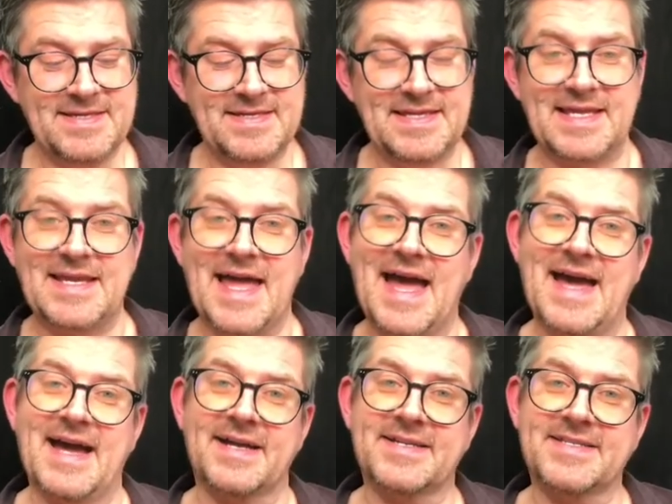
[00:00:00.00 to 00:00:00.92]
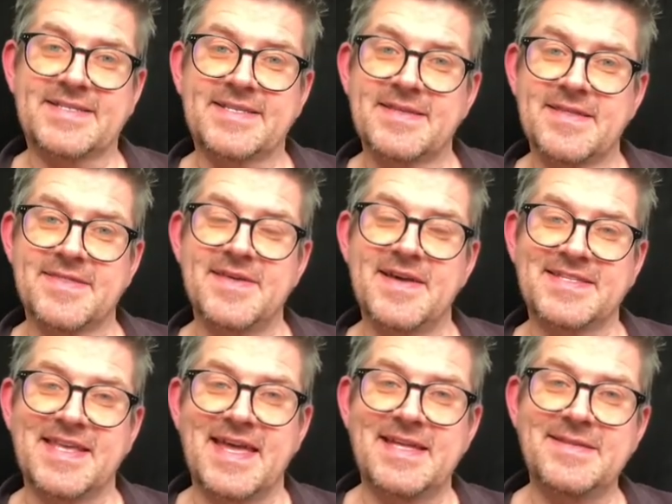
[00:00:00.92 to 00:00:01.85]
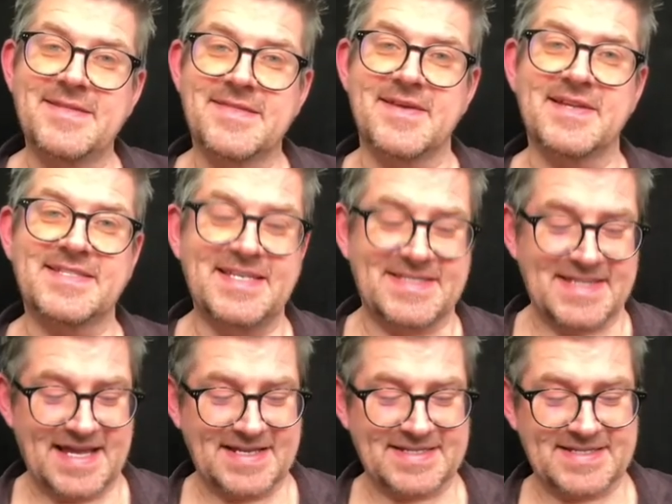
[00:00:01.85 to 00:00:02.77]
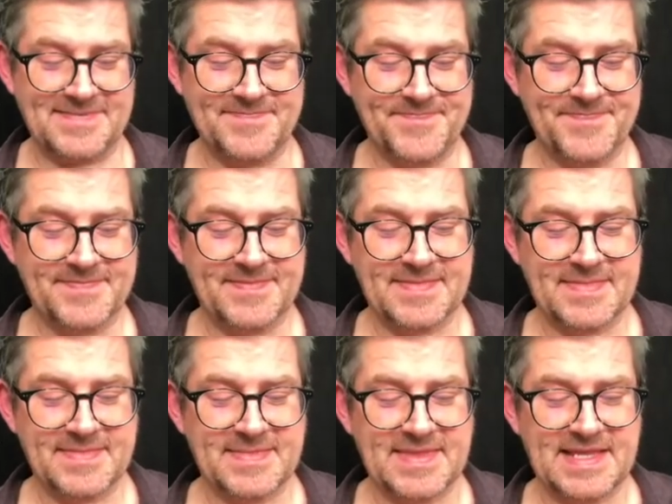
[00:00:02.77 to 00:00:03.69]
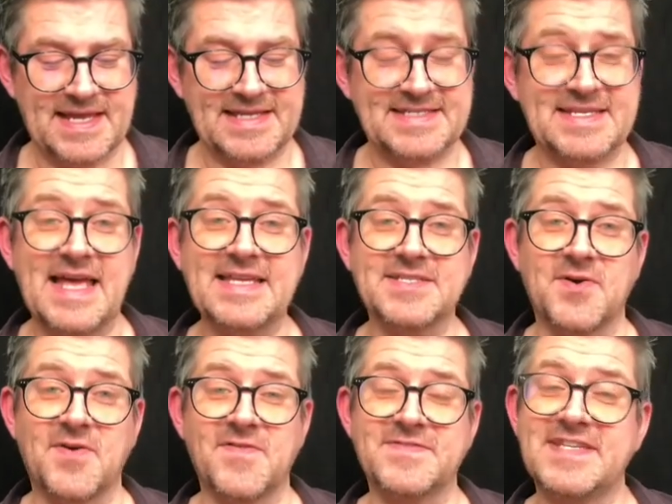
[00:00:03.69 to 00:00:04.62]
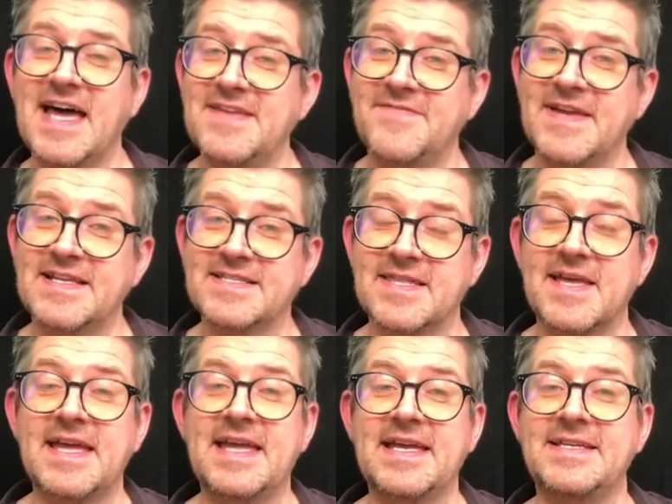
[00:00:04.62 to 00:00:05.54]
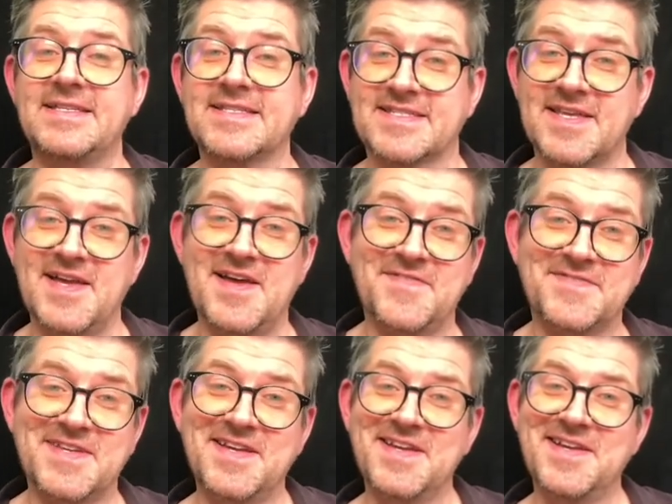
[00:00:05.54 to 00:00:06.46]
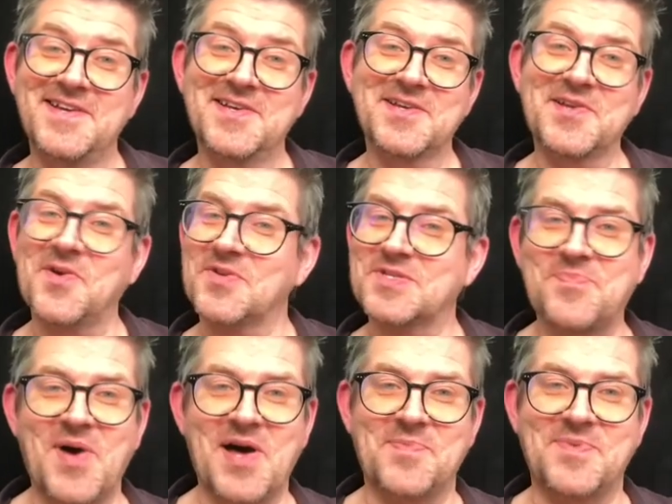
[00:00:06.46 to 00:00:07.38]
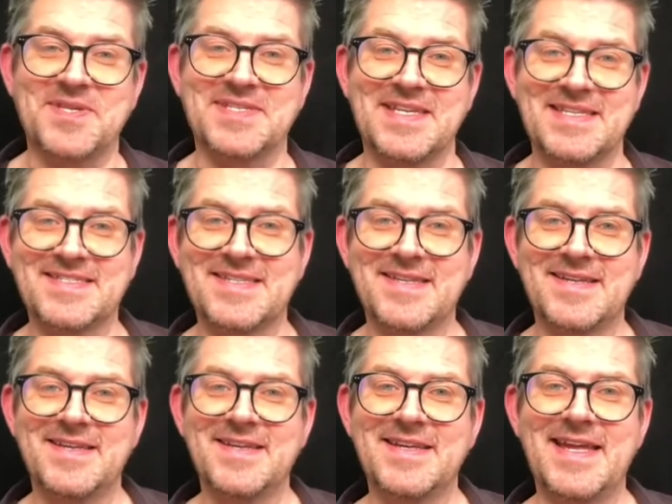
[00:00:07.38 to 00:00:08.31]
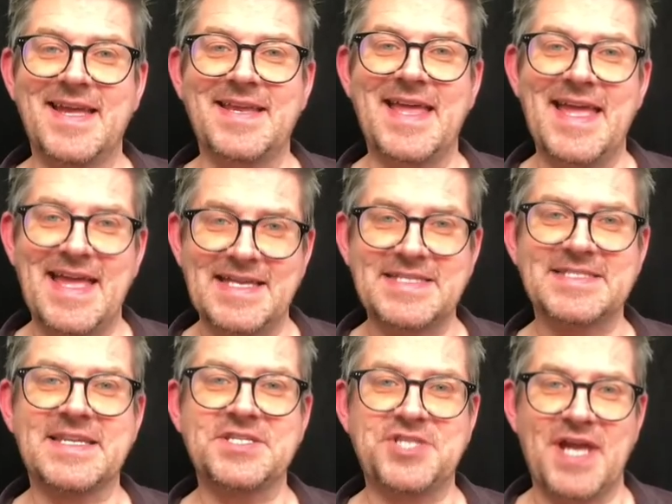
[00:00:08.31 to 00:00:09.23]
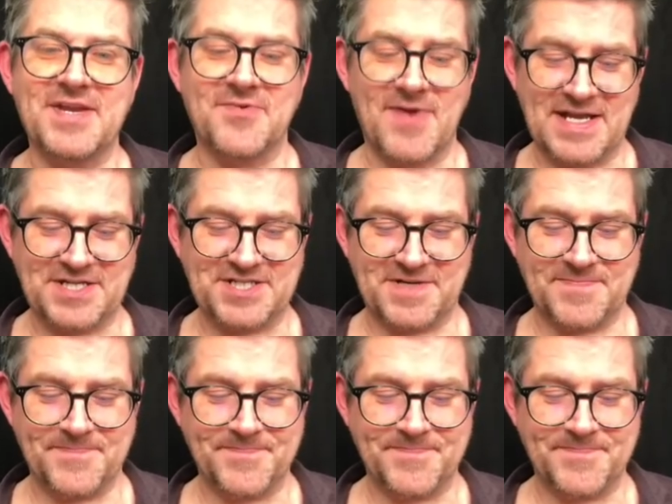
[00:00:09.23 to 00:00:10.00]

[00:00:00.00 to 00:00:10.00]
In Acts 13:36, it says of David that he served God's purposes in his generation.